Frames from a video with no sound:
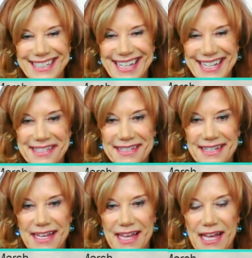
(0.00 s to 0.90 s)
Yes.
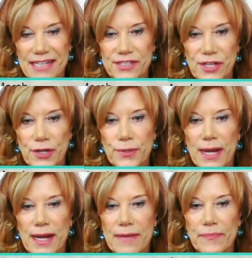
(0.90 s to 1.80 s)
So,
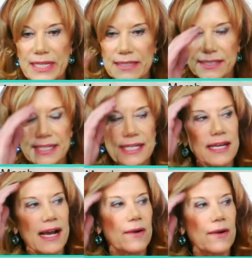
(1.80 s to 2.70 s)
see,
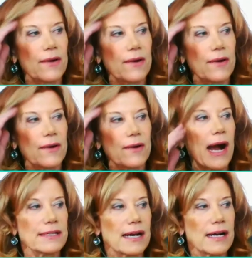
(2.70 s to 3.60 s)
I
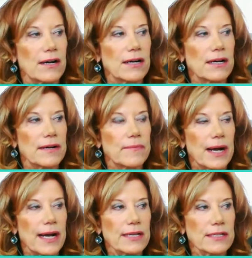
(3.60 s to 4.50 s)

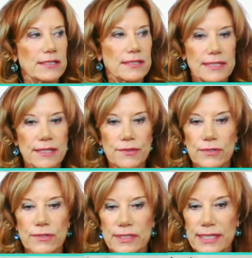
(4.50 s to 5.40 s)
honestly
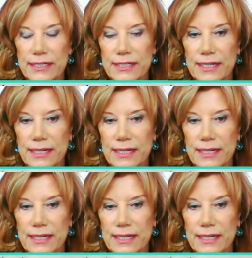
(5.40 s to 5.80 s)
thought that,